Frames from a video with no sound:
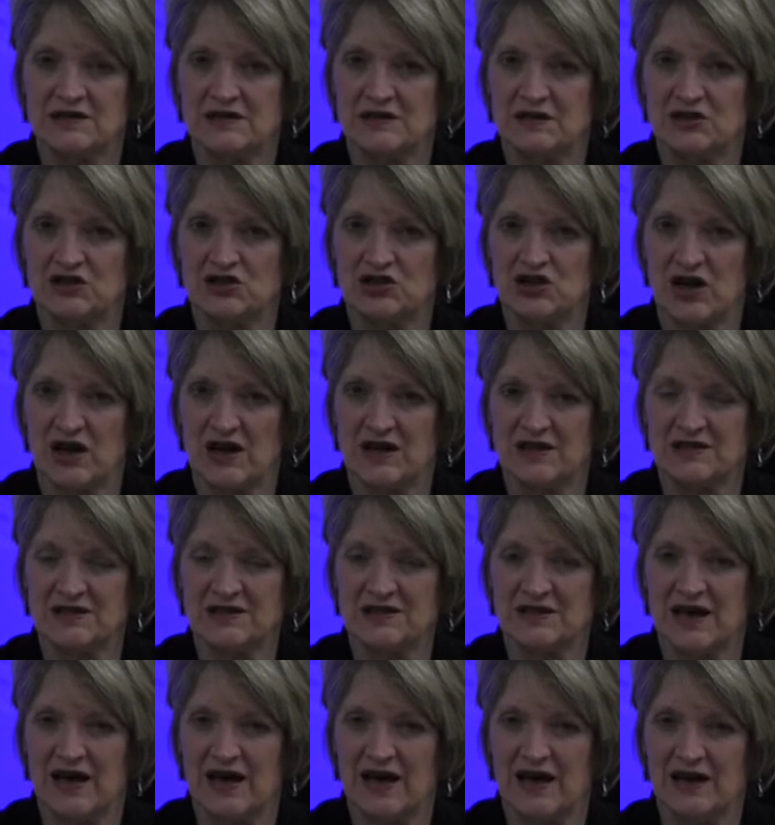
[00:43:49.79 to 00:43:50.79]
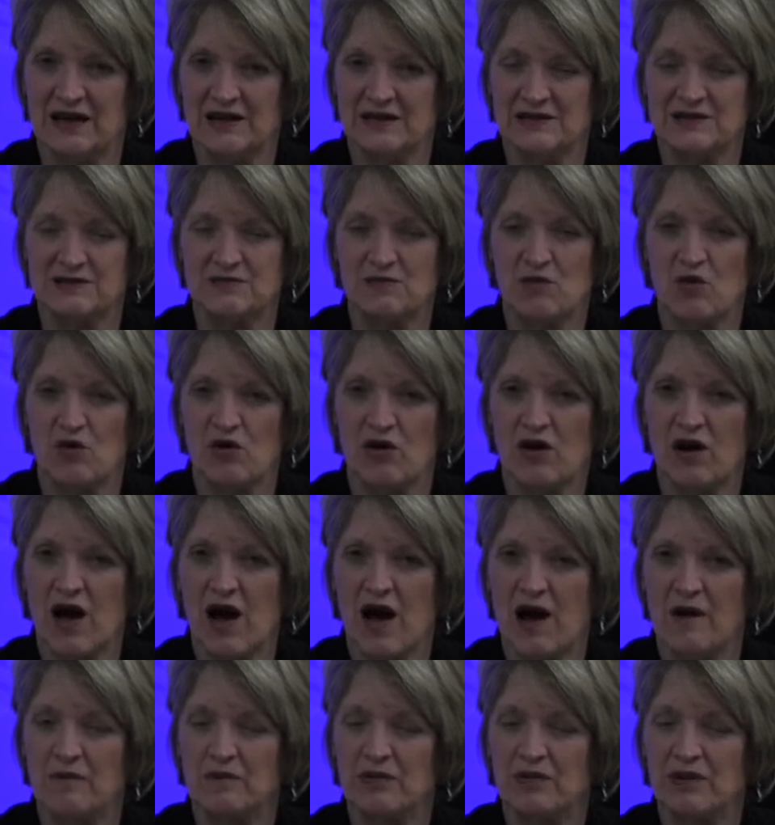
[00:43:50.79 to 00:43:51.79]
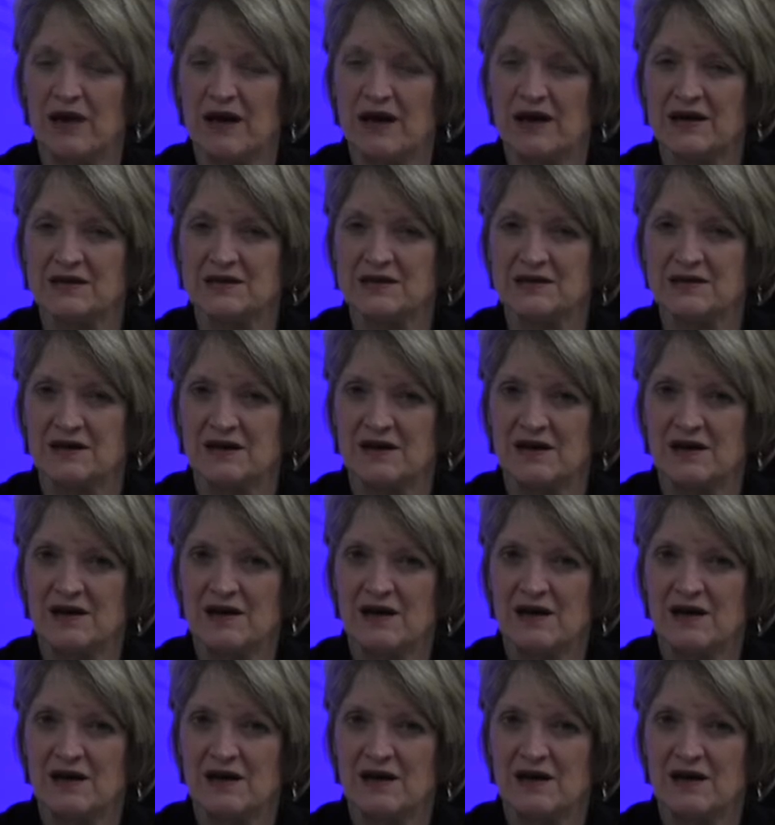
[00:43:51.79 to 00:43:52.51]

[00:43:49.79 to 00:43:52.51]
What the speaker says: suggests that it's more complex